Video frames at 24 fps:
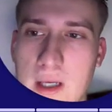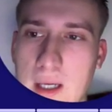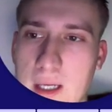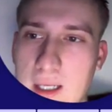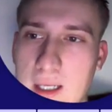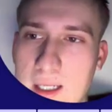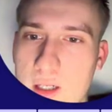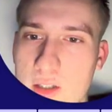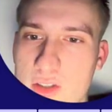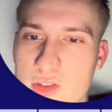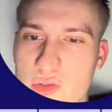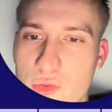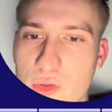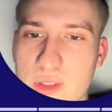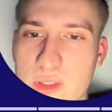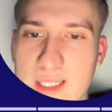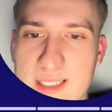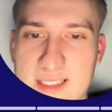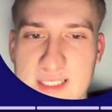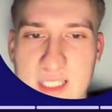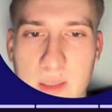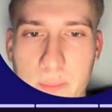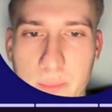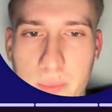Here's one
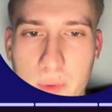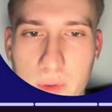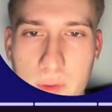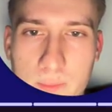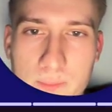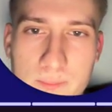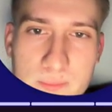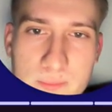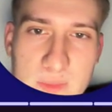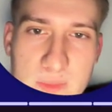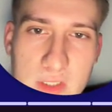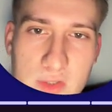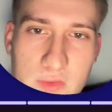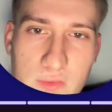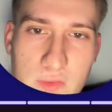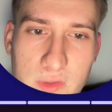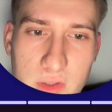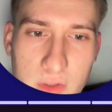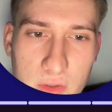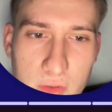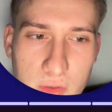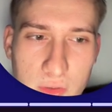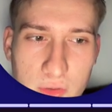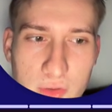example that we
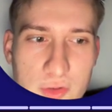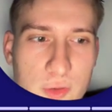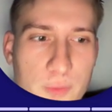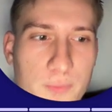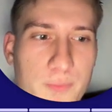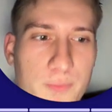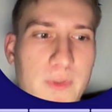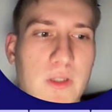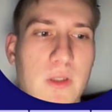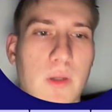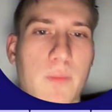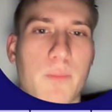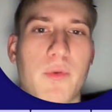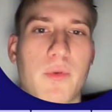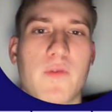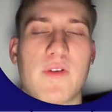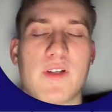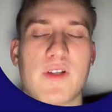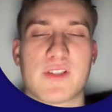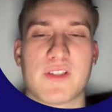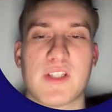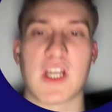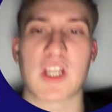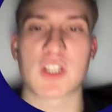used in our
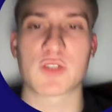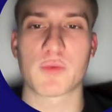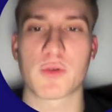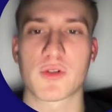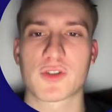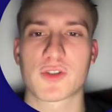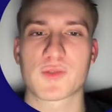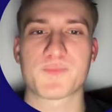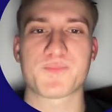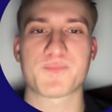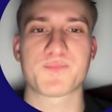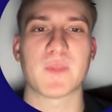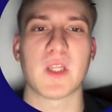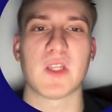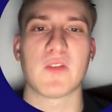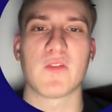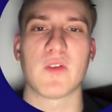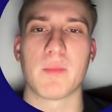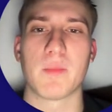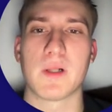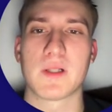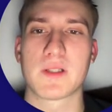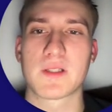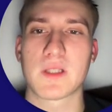previous dashboards that we
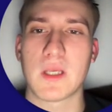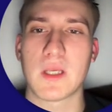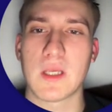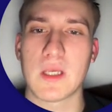built,